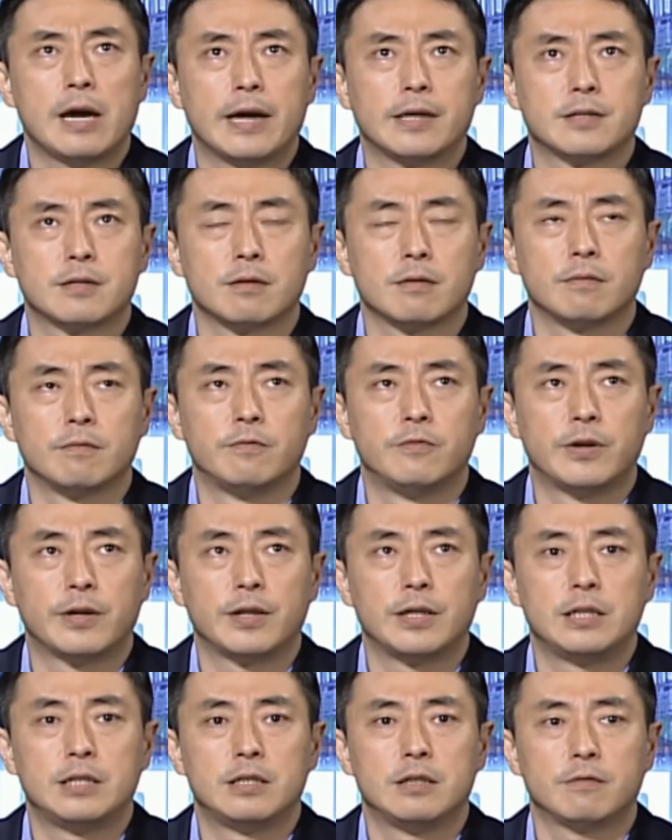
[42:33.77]
has a
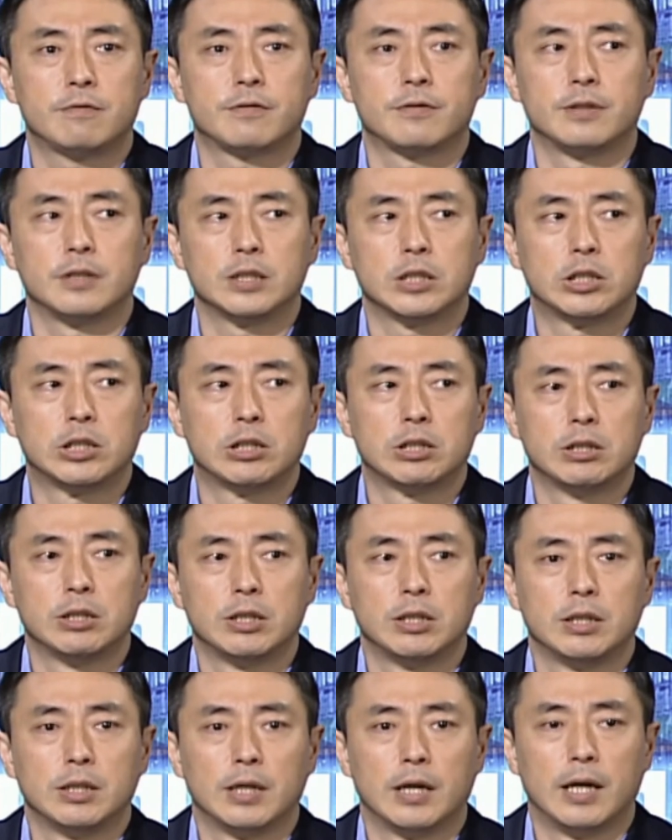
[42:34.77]
very different
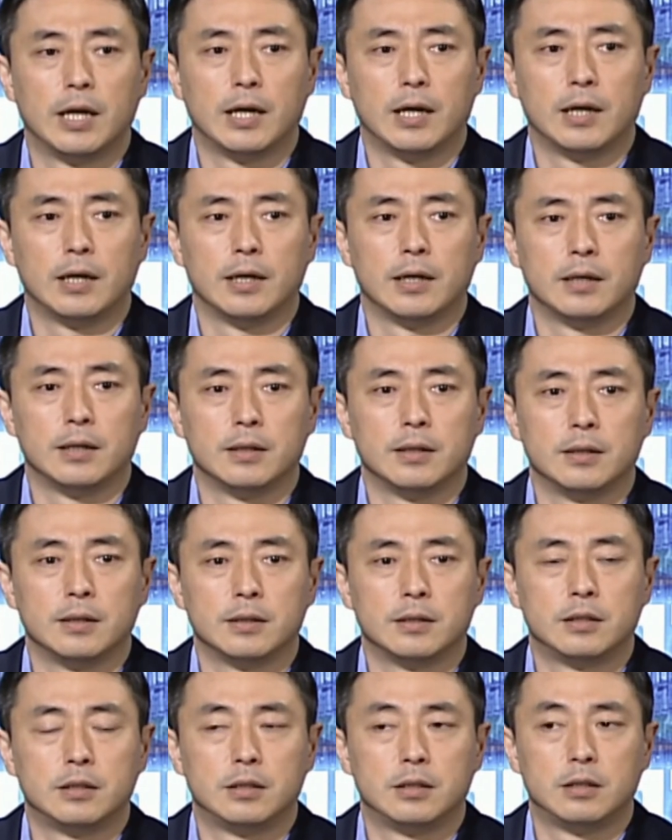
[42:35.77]
uh,
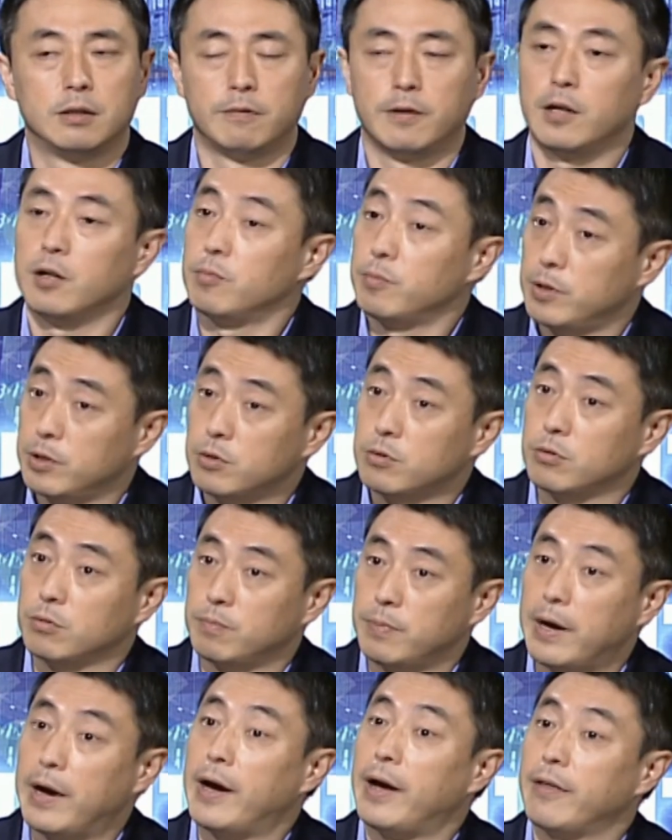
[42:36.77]
path, developmental
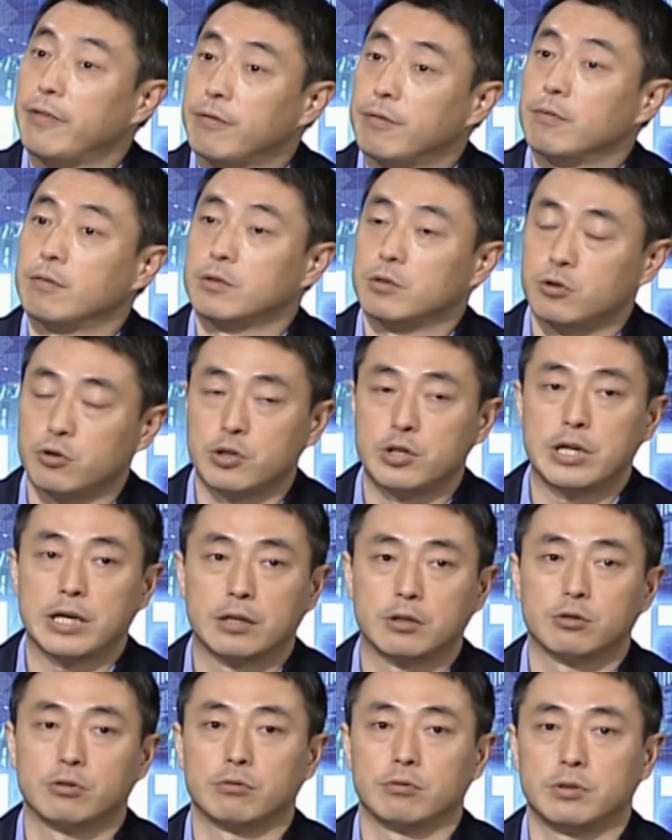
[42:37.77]
path, okay.
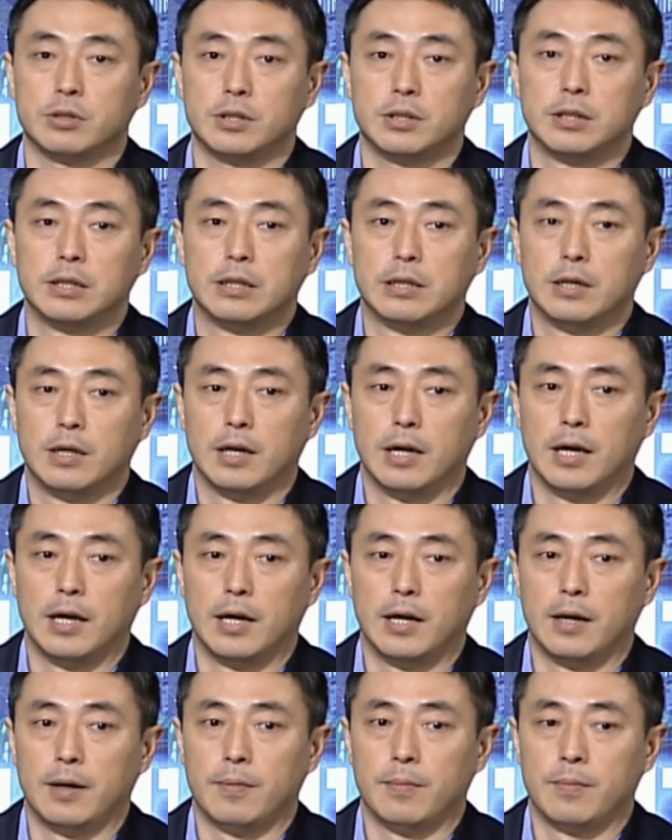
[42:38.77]
trajectory.
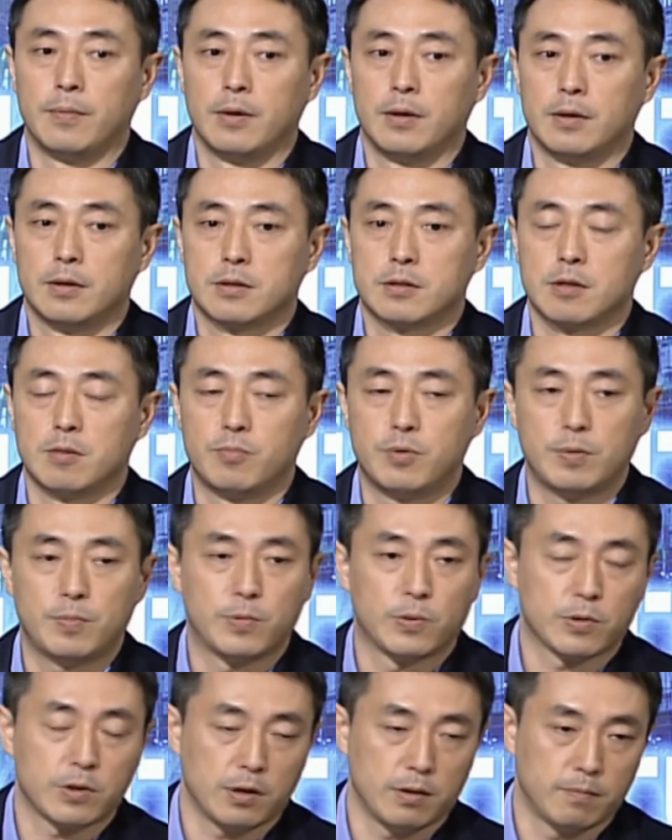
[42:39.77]
Um, some
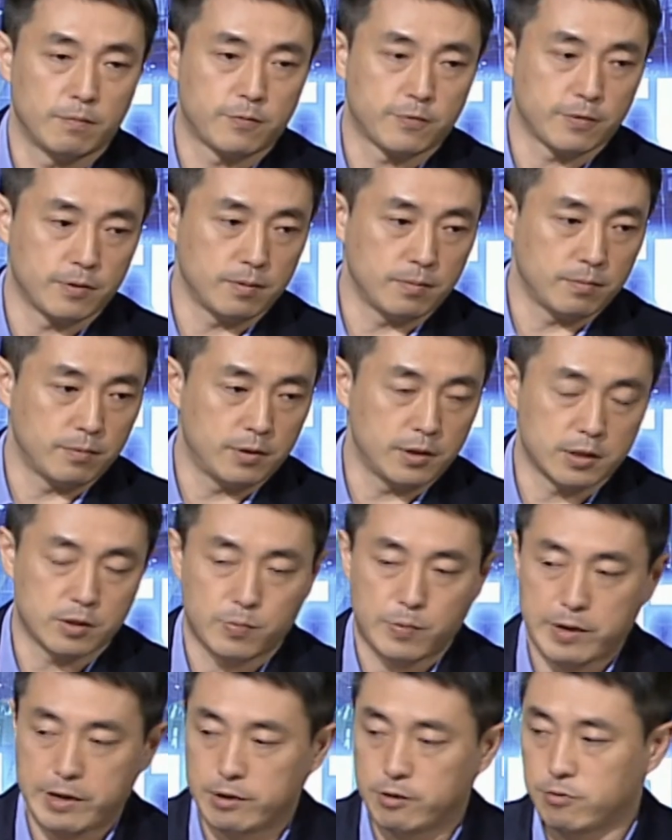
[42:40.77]
people come from this
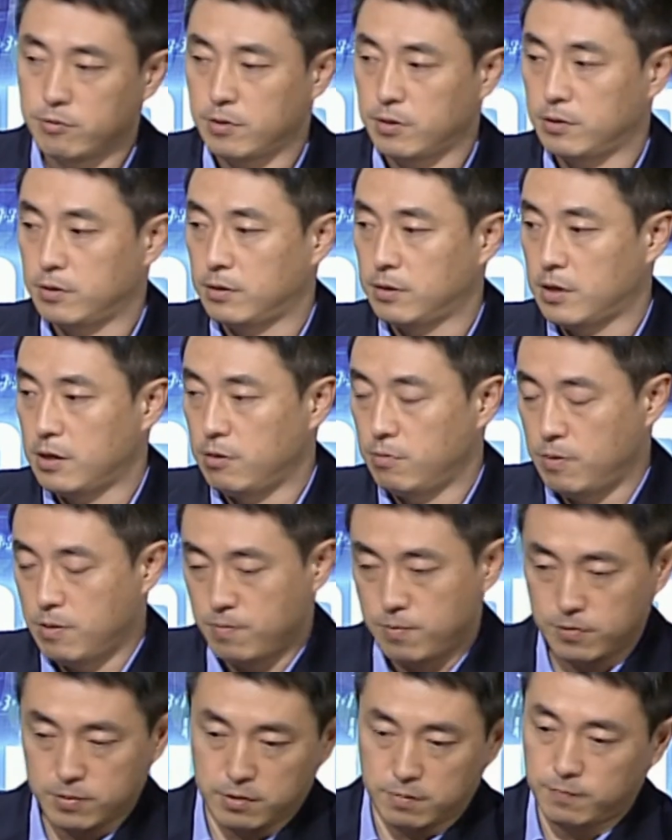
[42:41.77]
background, other
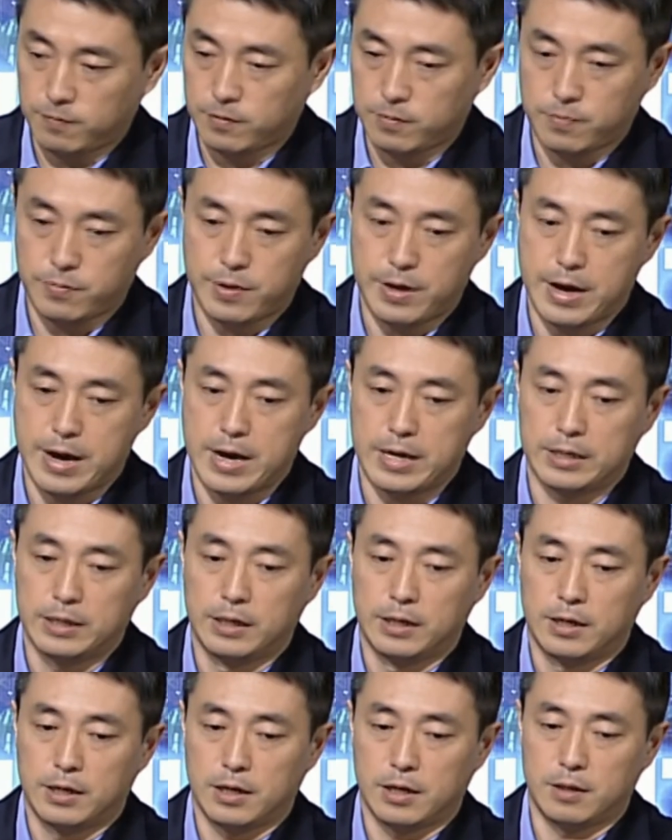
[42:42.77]
people come from that,
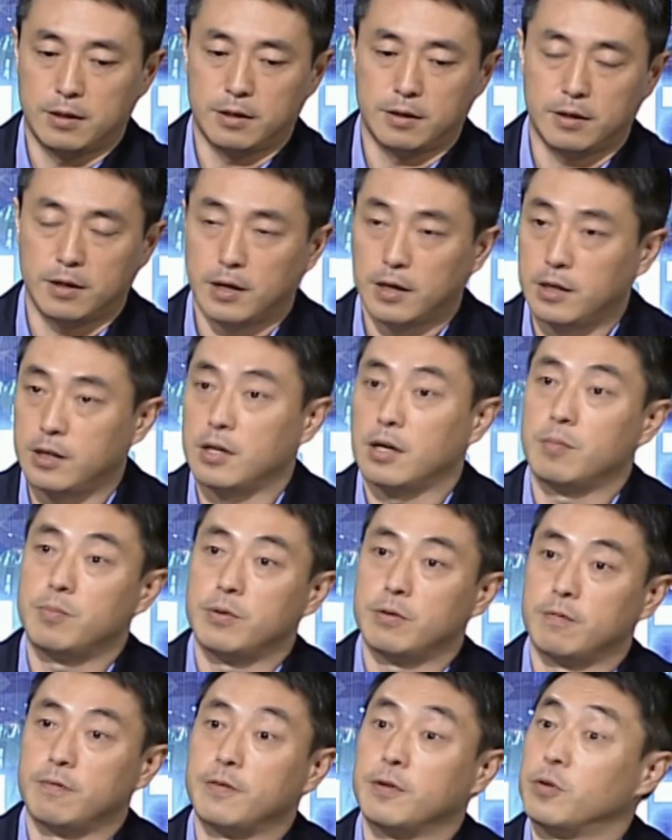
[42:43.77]
and mm-hmm. then they mm-hmm. end
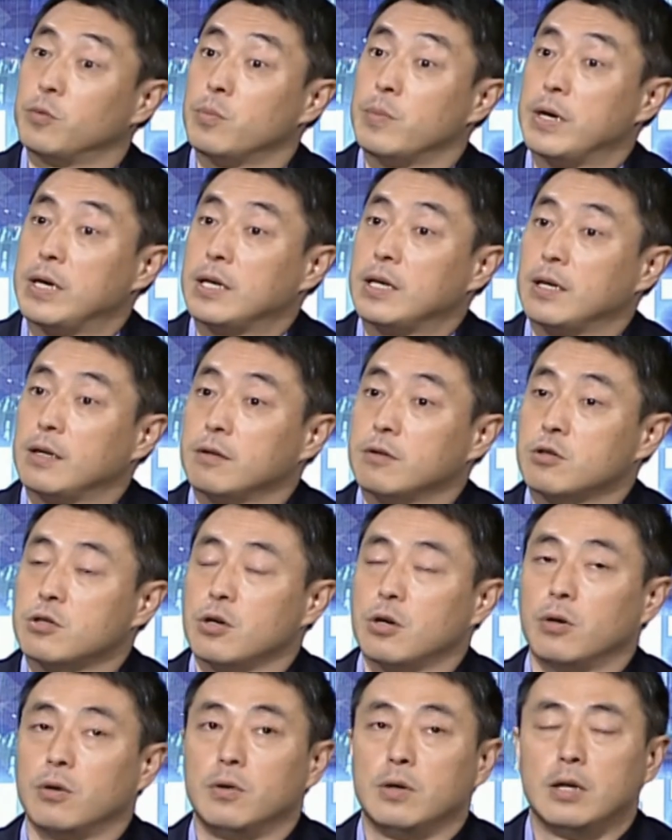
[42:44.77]
up in filmmaking.
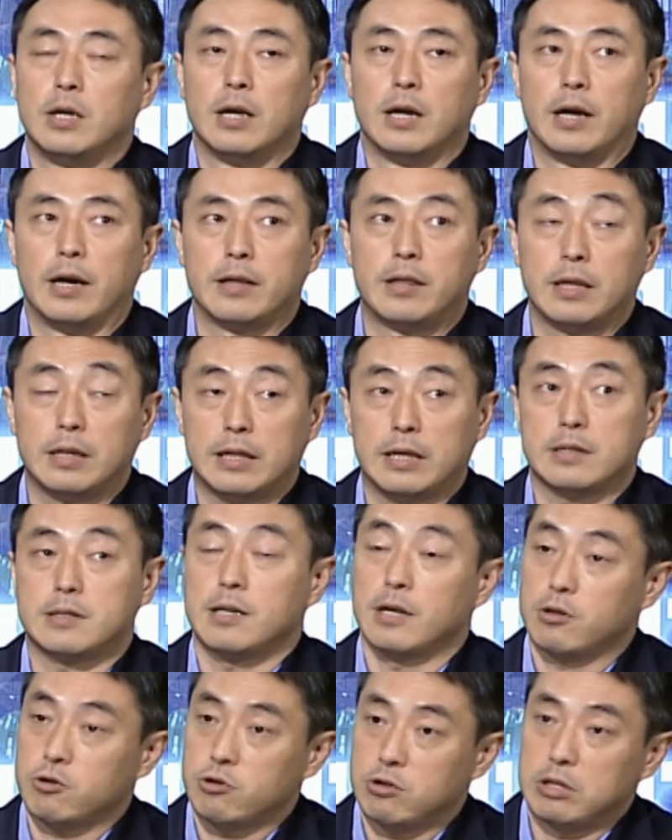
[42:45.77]
So I think
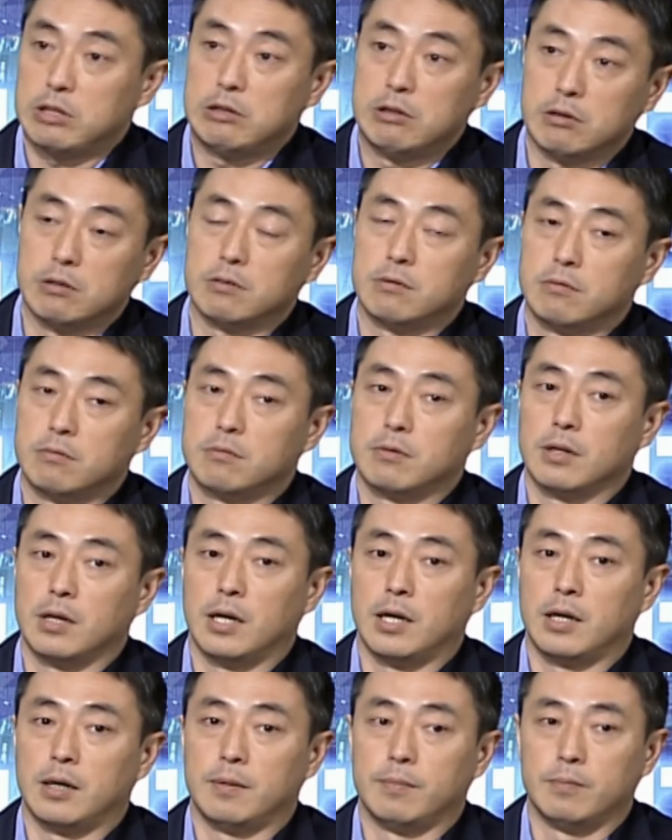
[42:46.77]
that's actually good um,
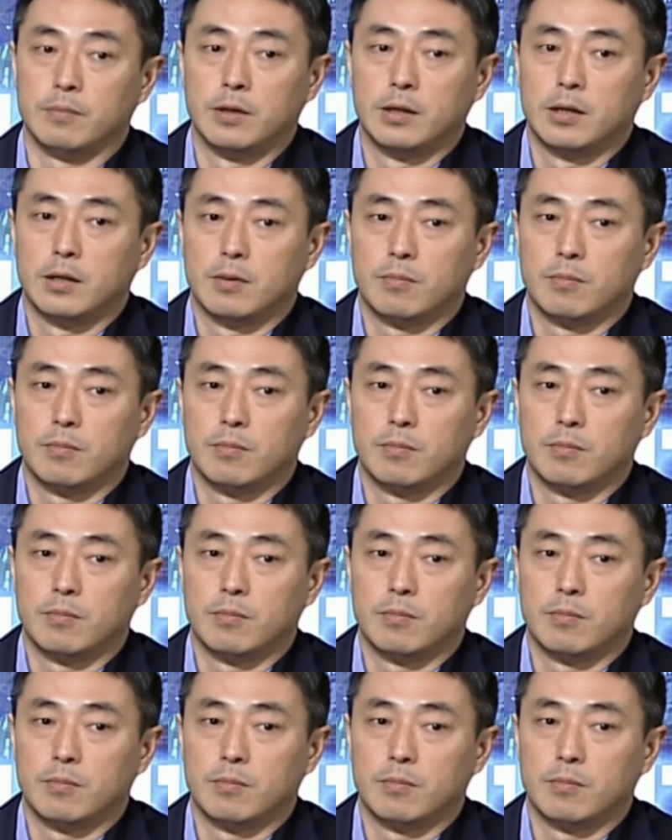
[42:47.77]
right.